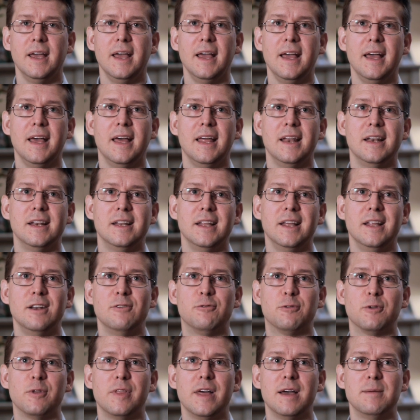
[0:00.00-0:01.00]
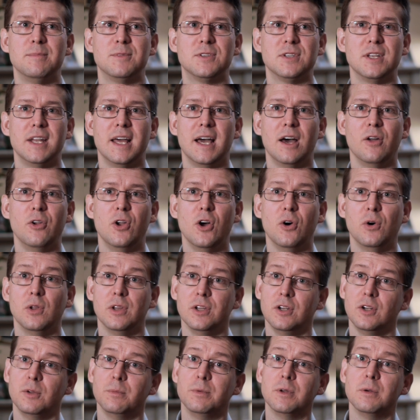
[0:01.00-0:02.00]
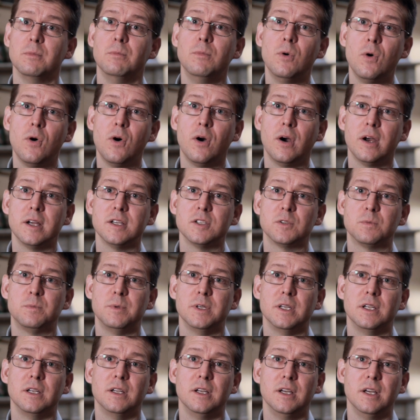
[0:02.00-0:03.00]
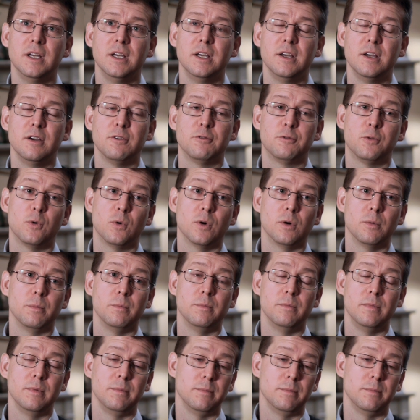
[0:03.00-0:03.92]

And, and for them to now know a little bit more has been, for,